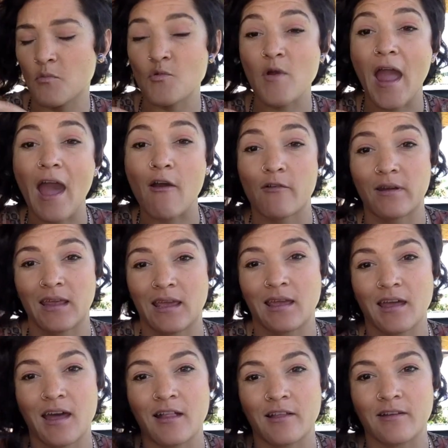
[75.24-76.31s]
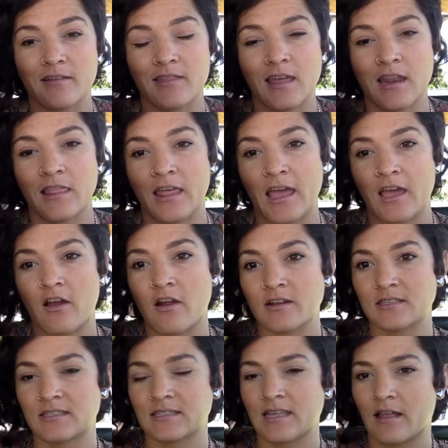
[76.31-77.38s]
brown in color than like our
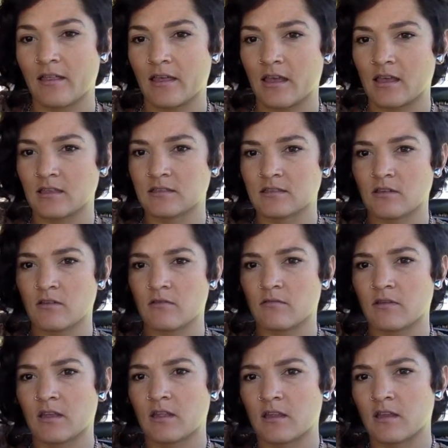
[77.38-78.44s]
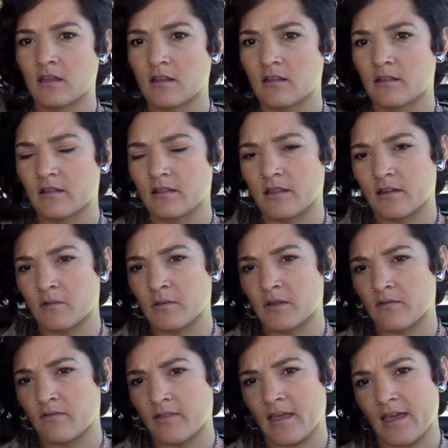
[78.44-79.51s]
Stella. So get a good little bit
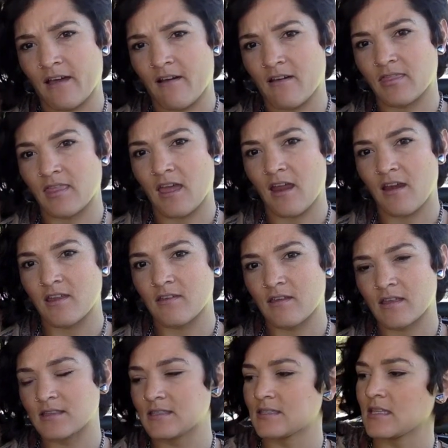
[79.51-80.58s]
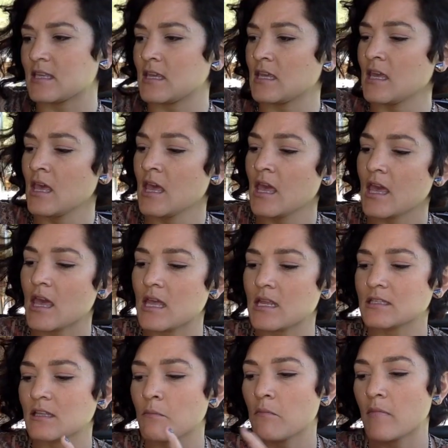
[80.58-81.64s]
of white on there. You can see it
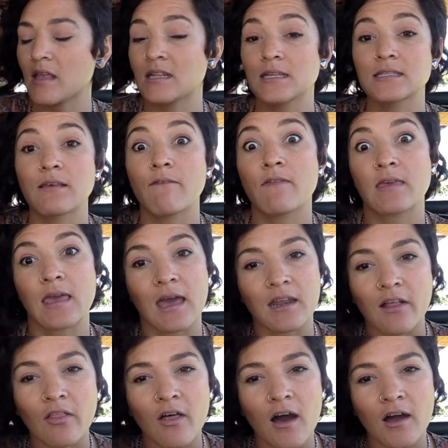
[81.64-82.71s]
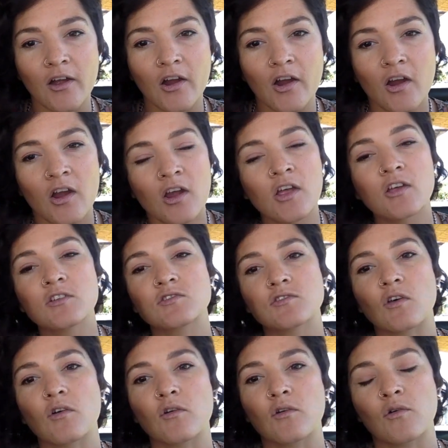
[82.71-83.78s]
is a it is a Vienna lager.
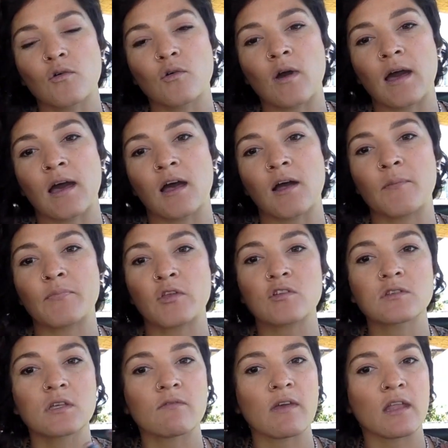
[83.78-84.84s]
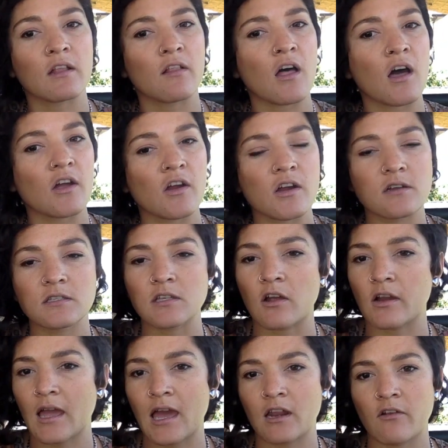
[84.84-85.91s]
So um, usually Vienna lagers
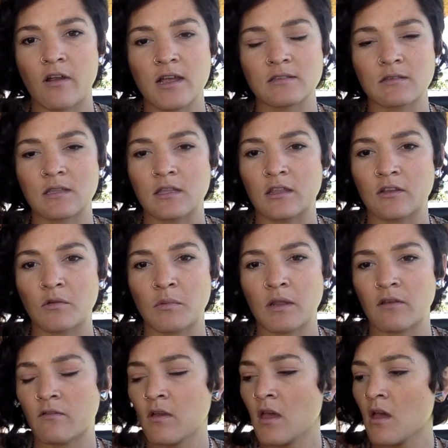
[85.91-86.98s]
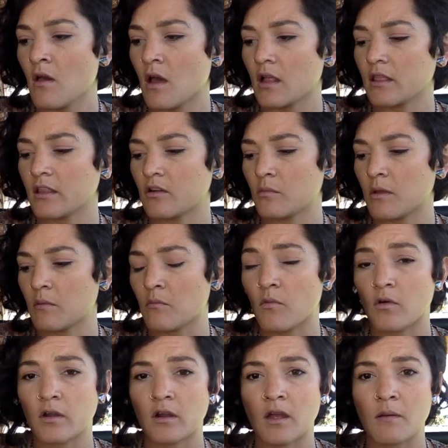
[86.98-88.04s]
are categorized with a little bit of a little bit
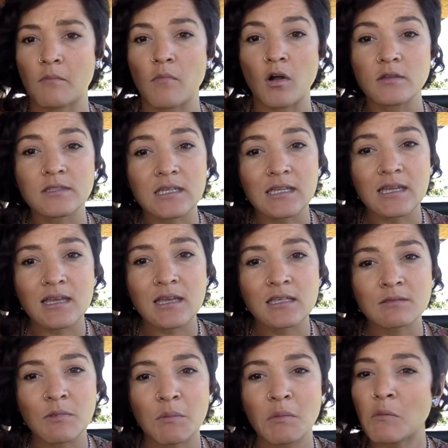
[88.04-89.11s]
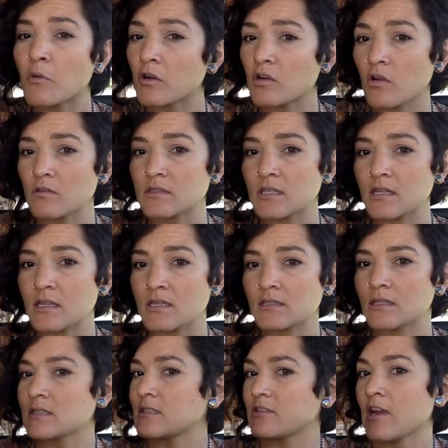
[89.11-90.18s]
more um, maltiness, maybe more toastiness.
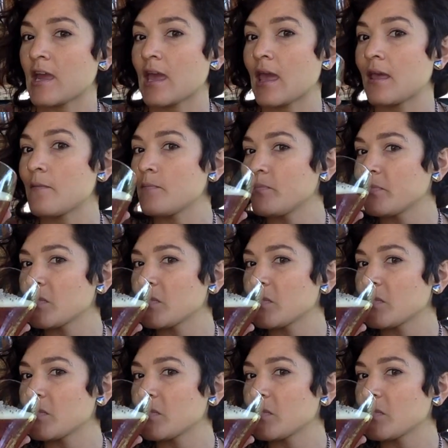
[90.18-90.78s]
Let's try it.